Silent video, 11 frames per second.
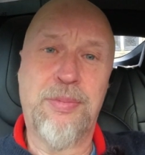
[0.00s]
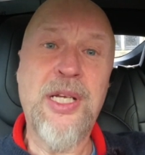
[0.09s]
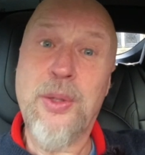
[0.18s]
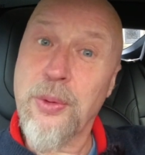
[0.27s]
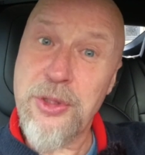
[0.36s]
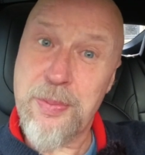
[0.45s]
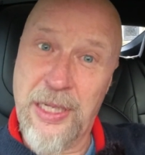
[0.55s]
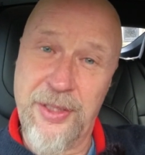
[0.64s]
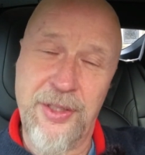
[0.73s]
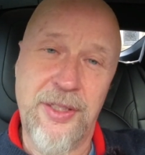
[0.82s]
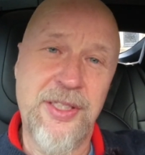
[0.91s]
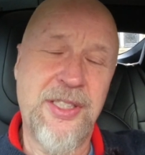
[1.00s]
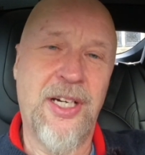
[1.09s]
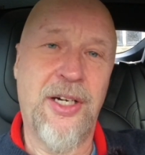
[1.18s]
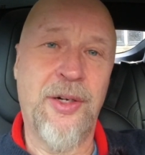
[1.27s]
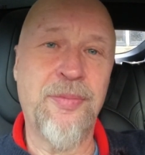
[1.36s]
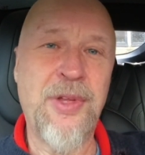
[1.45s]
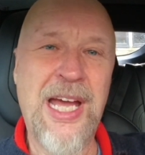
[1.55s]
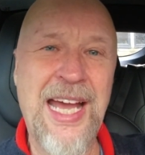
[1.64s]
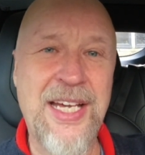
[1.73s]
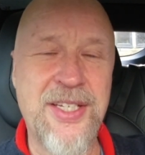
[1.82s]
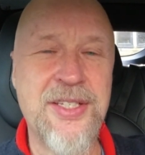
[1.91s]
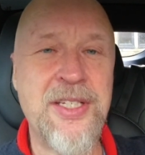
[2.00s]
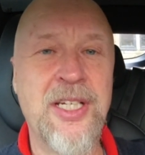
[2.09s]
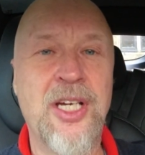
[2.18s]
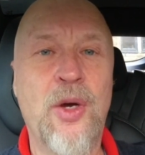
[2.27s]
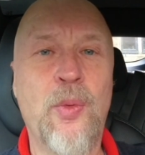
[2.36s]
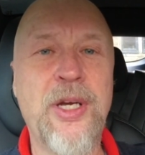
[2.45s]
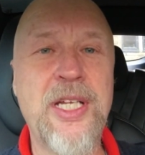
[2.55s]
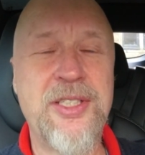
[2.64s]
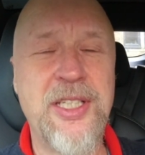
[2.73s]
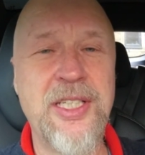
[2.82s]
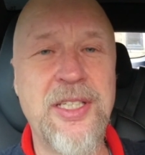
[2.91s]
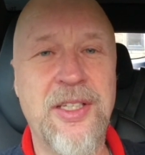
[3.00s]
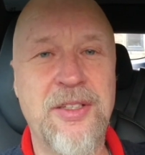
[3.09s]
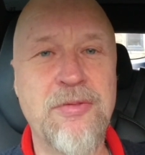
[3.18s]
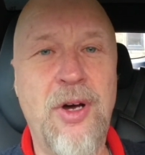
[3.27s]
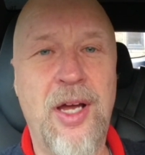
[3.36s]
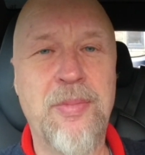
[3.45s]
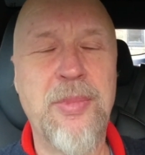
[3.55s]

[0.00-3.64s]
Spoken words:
brake horsepower that this car has when it's in the right